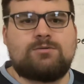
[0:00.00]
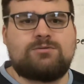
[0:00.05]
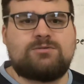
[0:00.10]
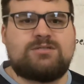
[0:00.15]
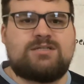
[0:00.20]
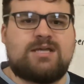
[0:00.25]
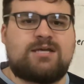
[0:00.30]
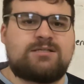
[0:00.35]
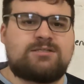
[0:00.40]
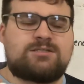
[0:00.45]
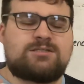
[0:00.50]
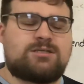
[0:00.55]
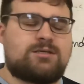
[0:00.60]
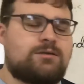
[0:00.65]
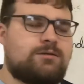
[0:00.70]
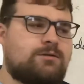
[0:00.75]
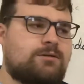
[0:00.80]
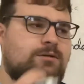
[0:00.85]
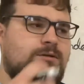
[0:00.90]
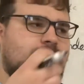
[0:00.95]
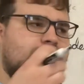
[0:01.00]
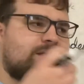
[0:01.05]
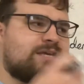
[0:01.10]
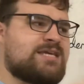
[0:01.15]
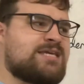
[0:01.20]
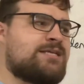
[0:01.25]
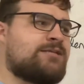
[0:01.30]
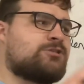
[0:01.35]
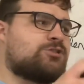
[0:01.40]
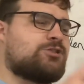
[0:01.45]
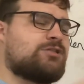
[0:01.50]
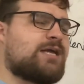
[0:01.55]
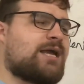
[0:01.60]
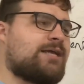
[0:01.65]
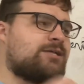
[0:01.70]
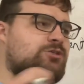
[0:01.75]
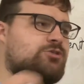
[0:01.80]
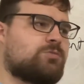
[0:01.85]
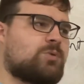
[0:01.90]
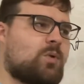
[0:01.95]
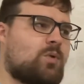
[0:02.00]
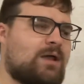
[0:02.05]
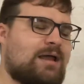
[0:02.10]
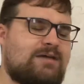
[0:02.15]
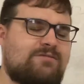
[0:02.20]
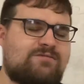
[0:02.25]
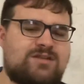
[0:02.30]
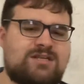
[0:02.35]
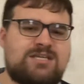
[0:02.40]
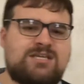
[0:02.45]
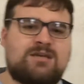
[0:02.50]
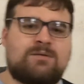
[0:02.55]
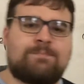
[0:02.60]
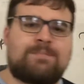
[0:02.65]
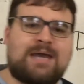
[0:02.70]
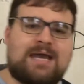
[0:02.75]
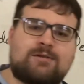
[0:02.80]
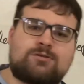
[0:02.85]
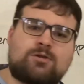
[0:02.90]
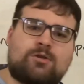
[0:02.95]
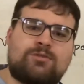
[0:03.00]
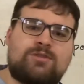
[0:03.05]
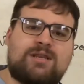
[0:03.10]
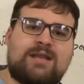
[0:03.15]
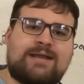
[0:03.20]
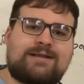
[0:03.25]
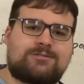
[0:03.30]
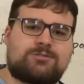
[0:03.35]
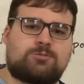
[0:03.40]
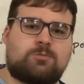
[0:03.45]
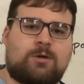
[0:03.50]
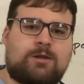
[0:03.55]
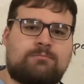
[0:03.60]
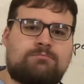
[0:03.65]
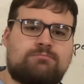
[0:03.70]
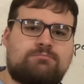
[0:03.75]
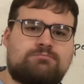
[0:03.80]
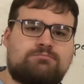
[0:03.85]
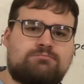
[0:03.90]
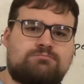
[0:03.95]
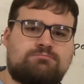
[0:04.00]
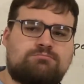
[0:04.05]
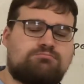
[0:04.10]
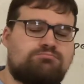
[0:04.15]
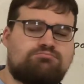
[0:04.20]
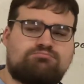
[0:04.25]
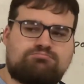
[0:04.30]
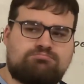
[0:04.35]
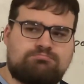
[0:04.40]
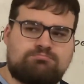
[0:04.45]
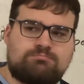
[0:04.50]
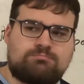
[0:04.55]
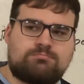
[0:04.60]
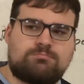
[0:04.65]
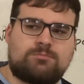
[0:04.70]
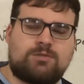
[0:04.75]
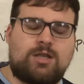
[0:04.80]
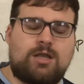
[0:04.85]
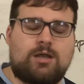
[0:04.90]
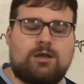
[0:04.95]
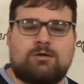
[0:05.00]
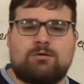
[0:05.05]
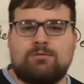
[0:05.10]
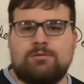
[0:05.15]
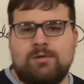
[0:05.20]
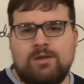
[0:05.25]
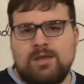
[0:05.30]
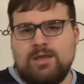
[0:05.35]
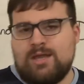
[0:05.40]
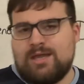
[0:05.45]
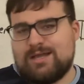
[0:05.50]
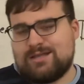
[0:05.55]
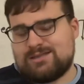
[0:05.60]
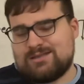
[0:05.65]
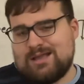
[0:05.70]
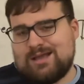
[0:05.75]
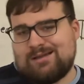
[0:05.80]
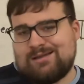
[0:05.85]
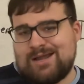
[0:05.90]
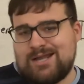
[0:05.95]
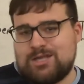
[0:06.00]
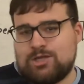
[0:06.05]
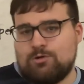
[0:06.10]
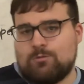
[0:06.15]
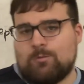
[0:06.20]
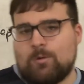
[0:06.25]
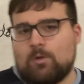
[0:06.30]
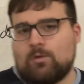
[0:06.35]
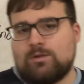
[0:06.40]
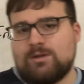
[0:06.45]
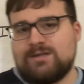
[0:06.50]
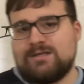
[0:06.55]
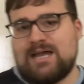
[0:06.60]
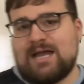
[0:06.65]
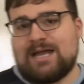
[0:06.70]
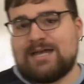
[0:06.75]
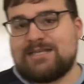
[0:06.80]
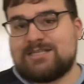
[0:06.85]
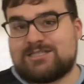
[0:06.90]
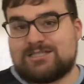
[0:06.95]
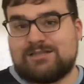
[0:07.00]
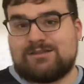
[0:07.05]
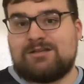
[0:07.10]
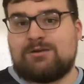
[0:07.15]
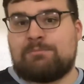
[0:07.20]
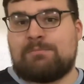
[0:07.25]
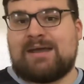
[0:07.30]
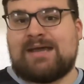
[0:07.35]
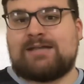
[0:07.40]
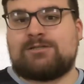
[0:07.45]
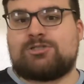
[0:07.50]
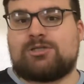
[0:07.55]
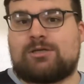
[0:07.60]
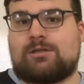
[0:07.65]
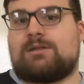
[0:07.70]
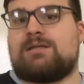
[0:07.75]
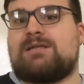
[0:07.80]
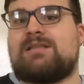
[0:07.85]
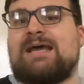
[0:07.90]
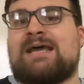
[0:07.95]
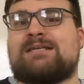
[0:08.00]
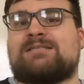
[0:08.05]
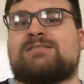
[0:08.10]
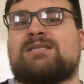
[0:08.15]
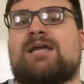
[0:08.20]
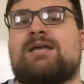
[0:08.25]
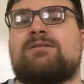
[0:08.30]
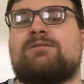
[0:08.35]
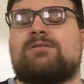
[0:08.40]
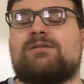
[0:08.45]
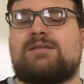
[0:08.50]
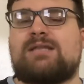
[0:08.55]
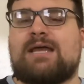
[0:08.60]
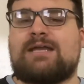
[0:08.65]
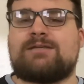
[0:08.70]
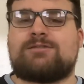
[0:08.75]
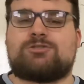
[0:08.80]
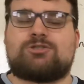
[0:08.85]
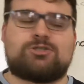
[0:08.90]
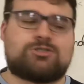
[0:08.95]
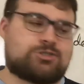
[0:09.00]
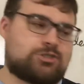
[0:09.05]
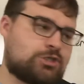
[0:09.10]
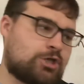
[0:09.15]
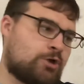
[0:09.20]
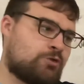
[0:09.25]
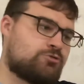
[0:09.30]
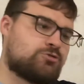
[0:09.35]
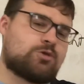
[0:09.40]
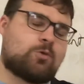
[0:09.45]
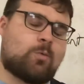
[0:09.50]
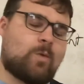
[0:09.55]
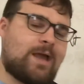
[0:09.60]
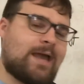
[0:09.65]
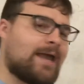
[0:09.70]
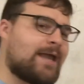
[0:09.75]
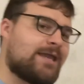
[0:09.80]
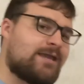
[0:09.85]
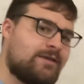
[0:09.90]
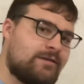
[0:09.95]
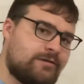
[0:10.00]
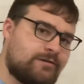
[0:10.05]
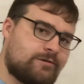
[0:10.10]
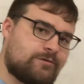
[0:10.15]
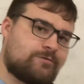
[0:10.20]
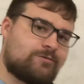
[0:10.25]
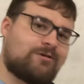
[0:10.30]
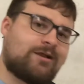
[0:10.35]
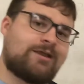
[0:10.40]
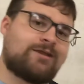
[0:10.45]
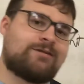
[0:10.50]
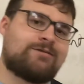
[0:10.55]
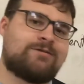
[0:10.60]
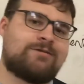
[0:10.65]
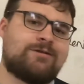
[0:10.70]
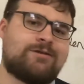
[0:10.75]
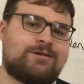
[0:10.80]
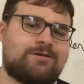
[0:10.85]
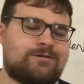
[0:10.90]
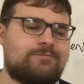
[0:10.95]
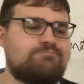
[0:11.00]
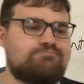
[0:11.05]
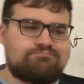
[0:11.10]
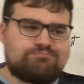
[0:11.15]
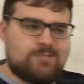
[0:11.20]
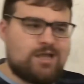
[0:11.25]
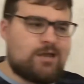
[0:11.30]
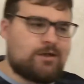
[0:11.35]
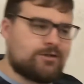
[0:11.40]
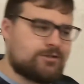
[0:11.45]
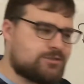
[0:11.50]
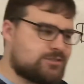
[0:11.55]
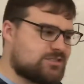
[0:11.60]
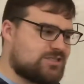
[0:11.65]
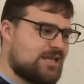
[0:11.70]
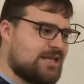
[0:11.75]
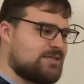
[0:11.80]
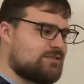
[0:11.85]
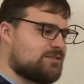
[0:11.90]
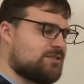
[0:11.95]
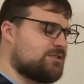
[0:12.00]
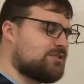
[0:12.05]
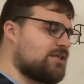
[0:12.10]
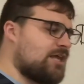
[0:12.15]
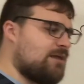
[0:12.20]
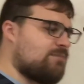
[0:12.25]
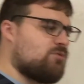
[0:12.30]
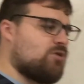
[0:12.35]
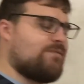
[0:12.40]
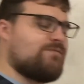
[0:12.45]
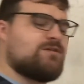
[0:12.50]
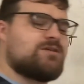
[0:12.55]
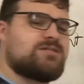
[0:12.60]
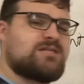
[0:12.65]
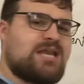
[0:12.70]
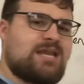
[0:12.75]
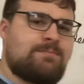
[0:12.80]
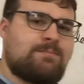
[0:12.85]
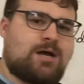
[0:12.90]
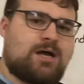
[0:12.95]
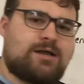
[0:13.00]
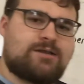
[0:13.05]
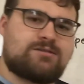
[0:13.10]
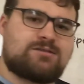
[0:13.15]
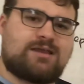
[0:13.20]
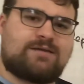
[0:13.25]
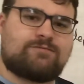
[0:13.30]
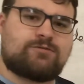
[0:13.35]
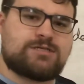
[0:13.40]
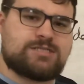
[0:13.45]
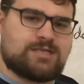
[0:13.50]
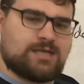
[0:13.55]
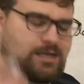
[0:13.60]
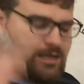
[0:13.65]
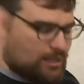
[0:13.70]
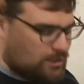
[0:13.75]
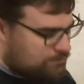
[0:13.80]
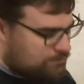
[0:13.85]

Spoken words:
does each dice roll have any impact on the next one? No. It's not like you roll a dice and then magically that side of the dice just goes away, right? No, it stays the same. You have the same odds every time.